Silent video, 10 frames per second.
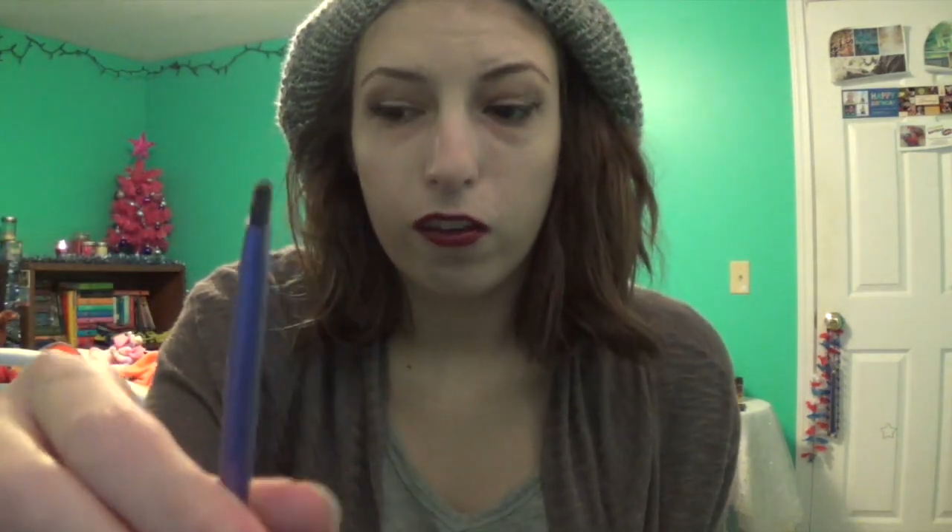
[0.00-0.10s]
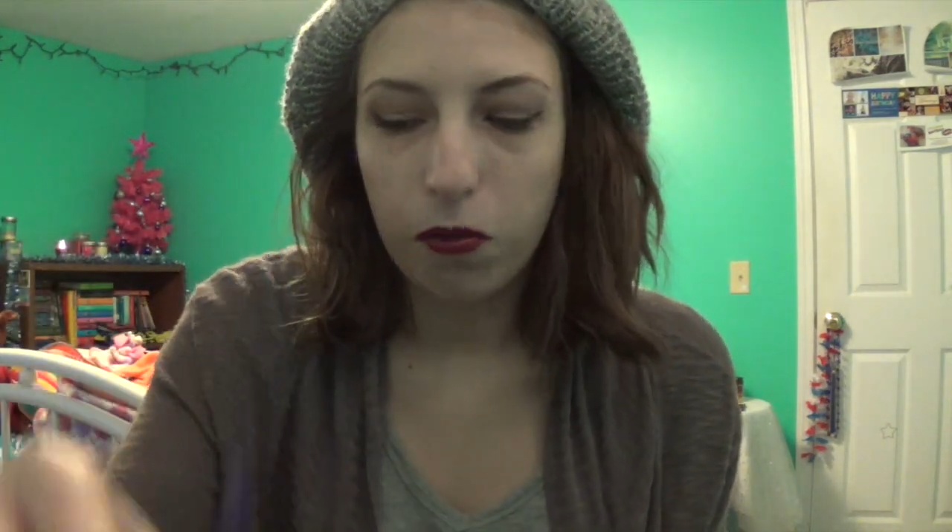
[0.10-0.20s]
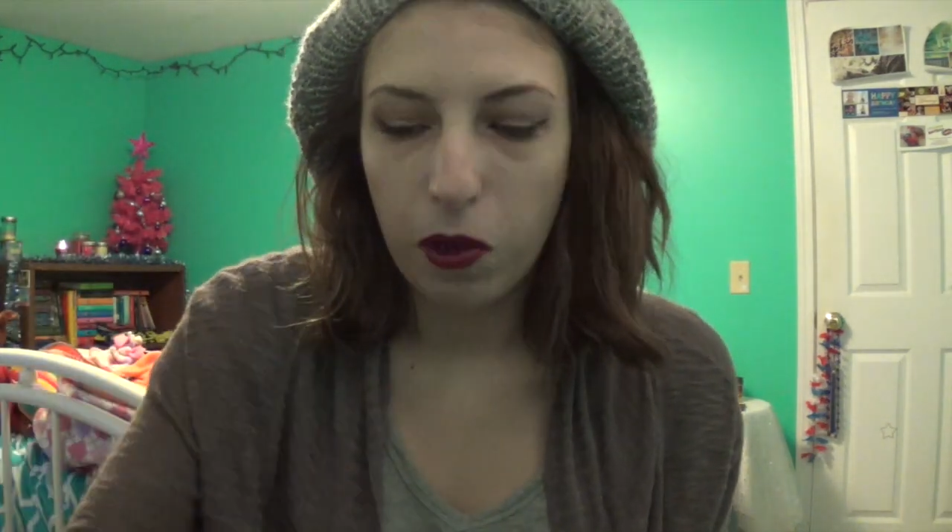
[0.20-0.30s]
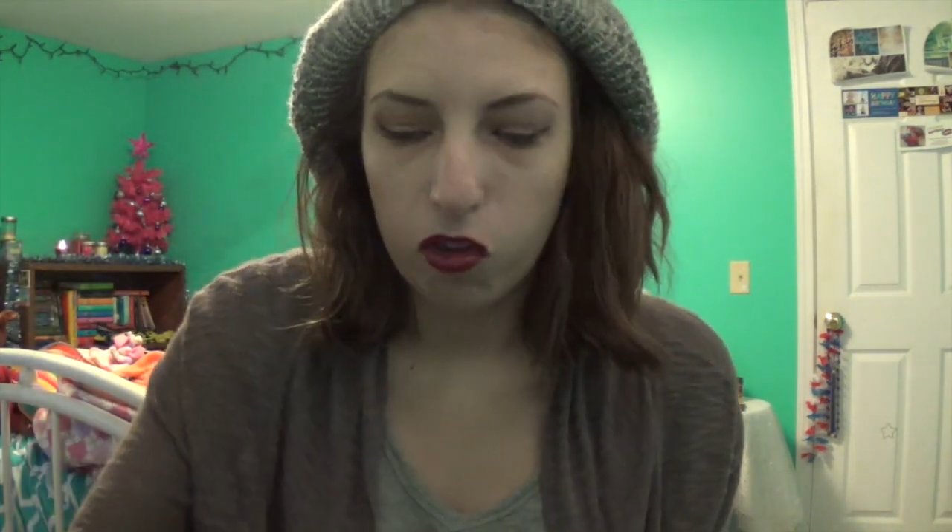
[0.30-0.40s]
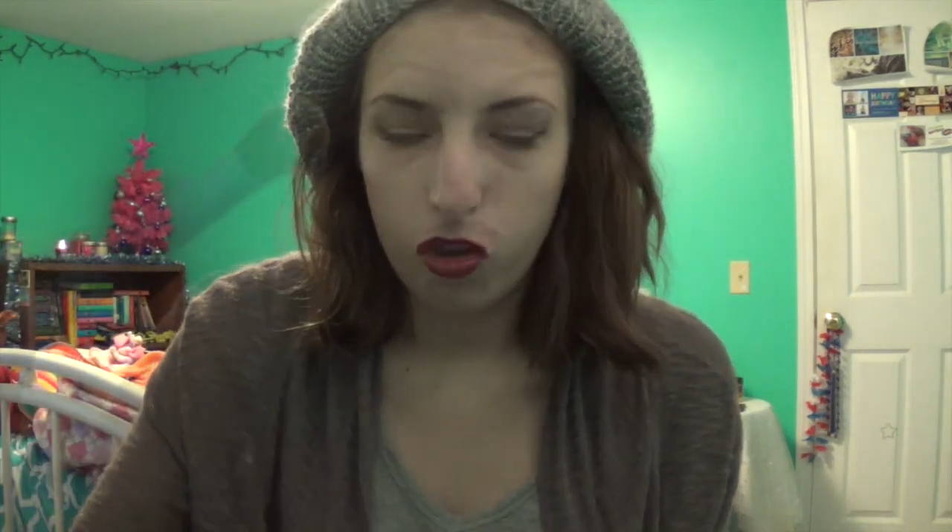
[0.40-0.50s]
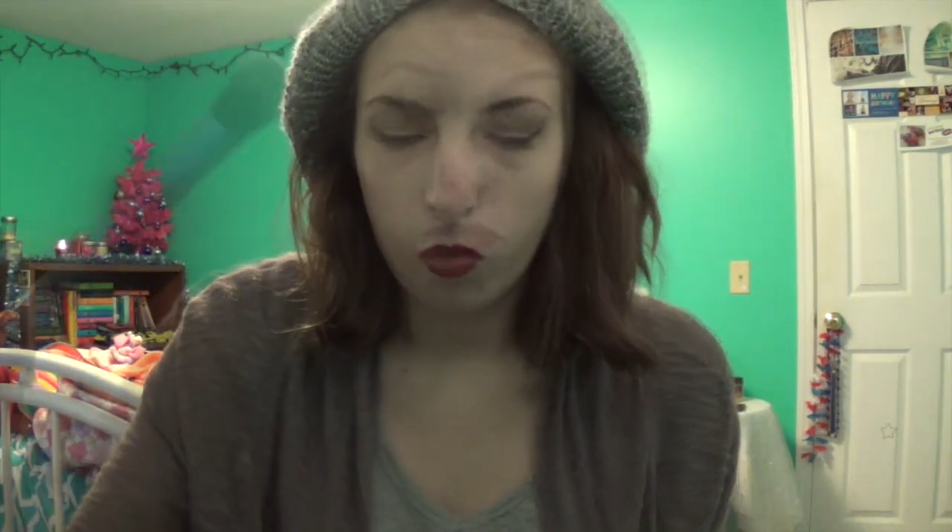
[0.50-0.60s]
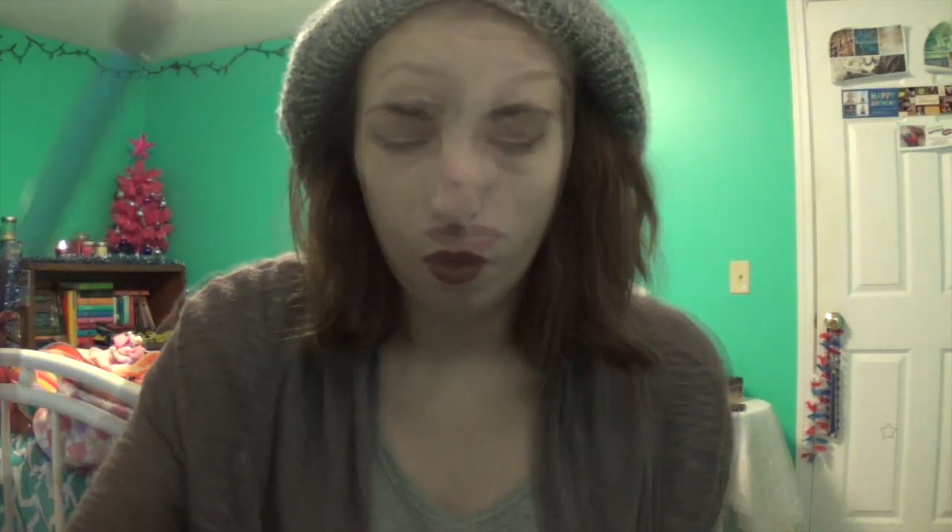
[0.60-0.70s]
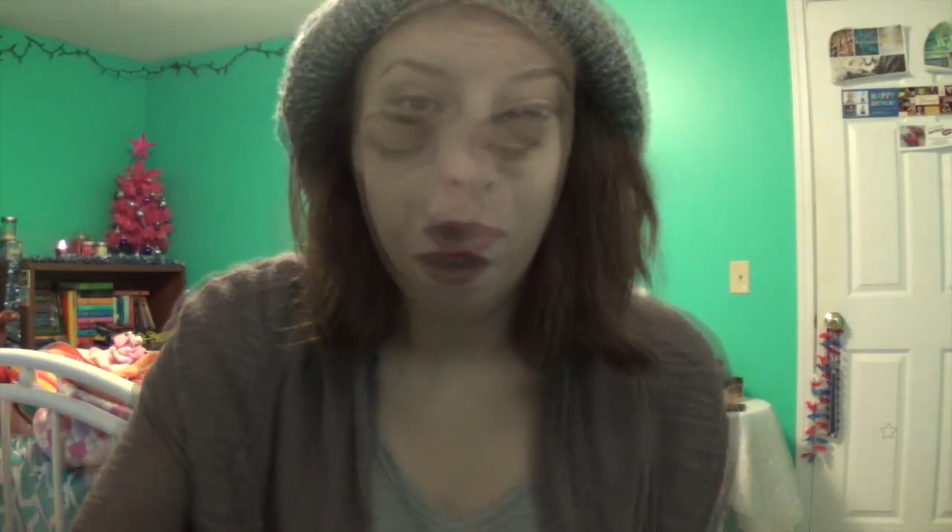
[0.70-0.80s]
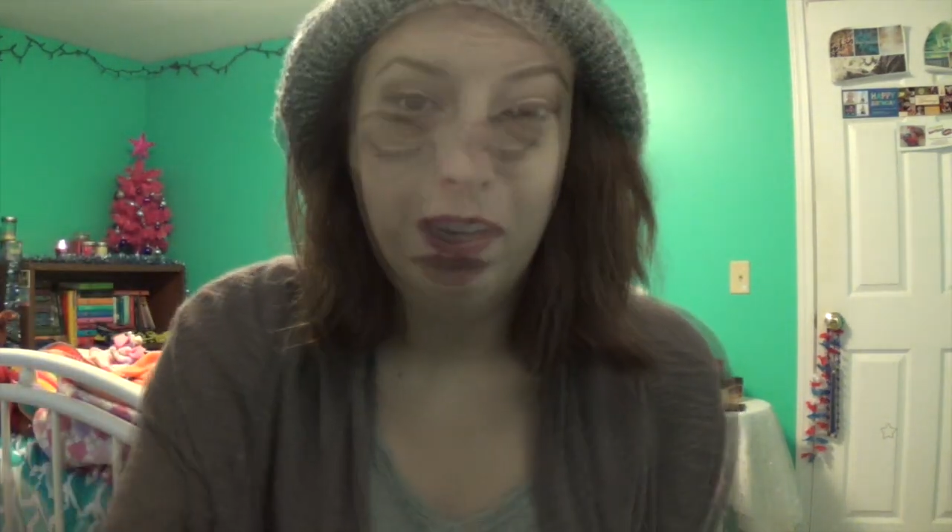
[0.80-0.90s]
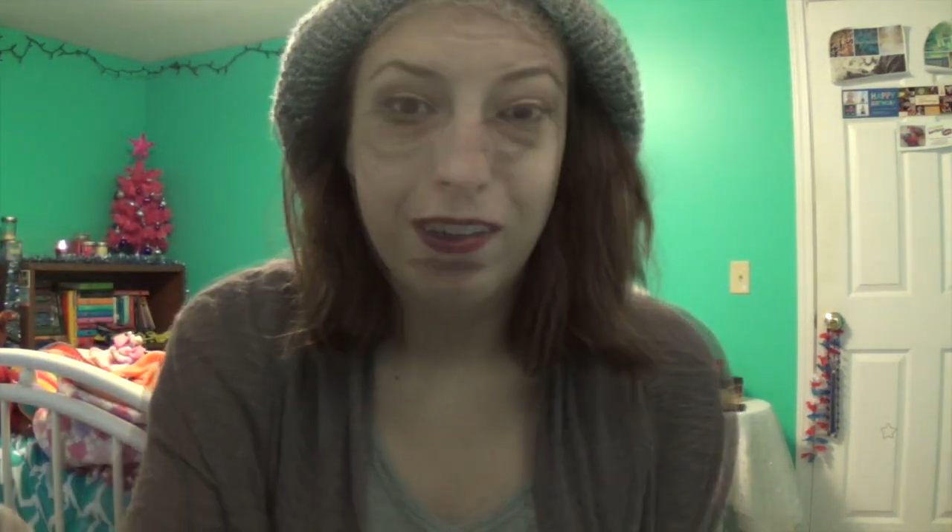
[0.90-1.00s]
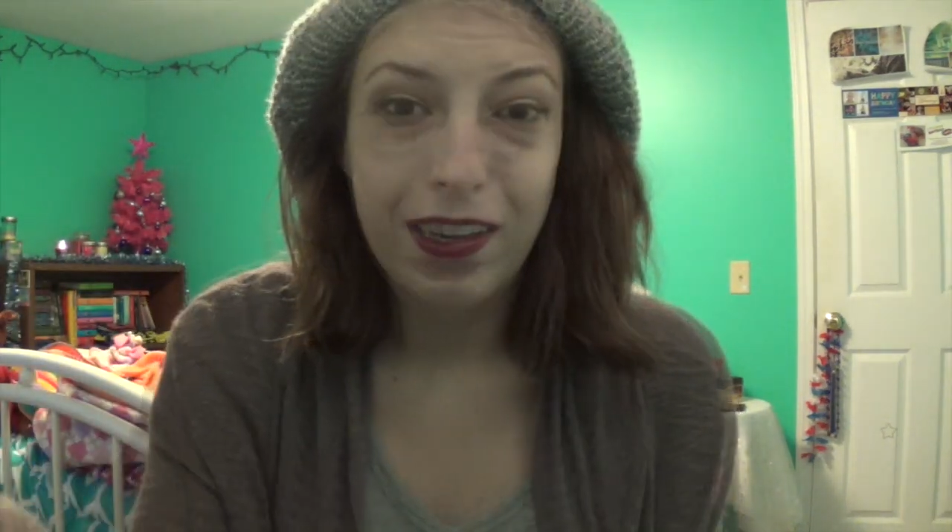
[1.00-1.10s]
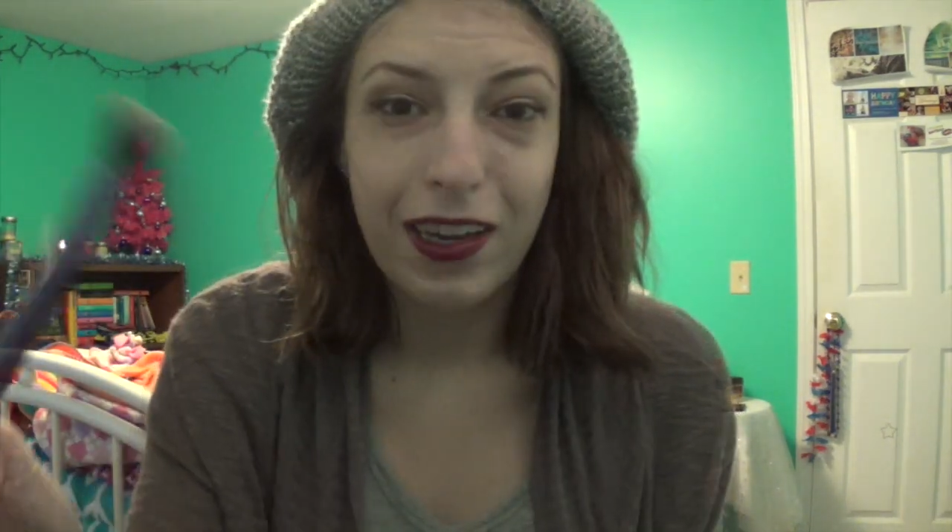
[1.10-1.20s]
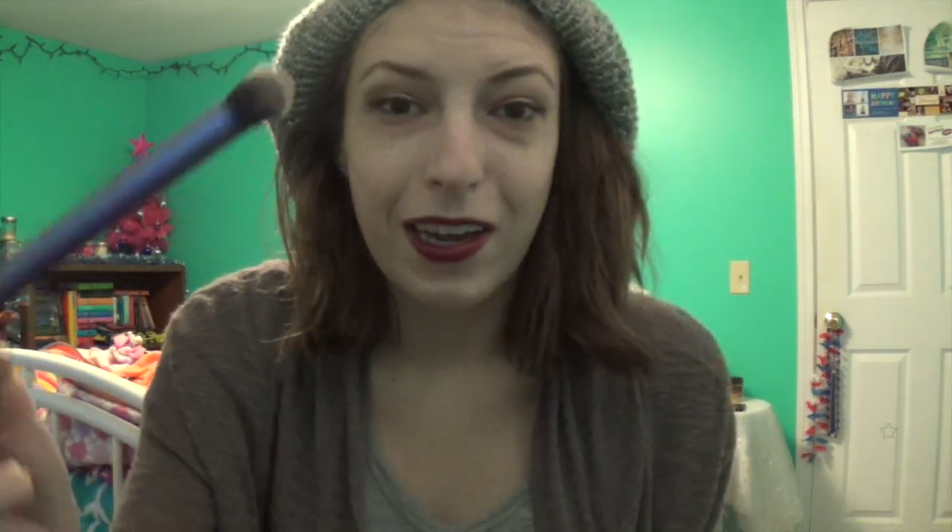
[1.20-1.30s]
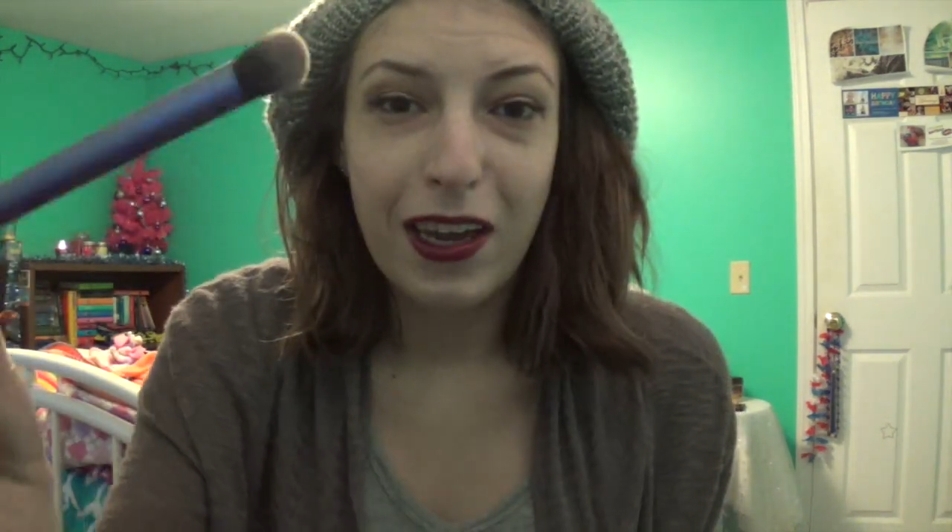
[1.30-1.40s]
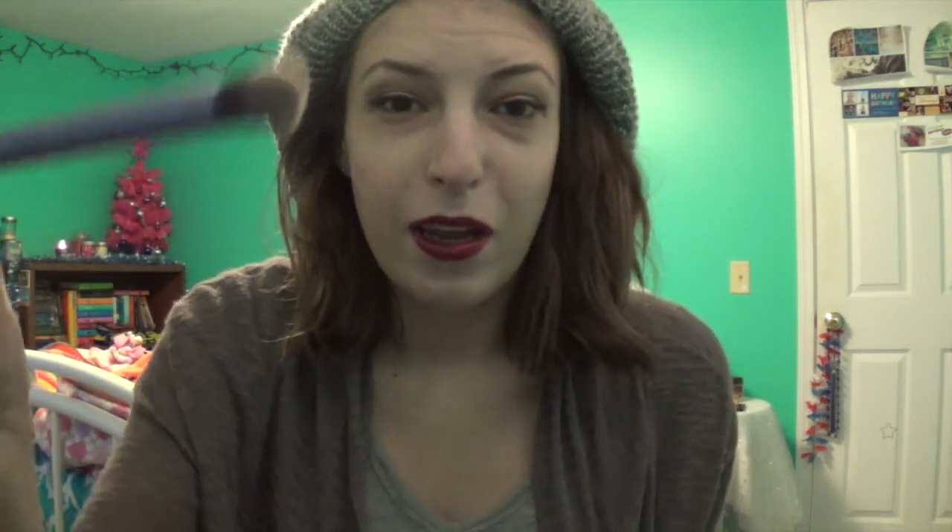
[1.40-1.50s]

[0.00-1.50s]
smudger blending.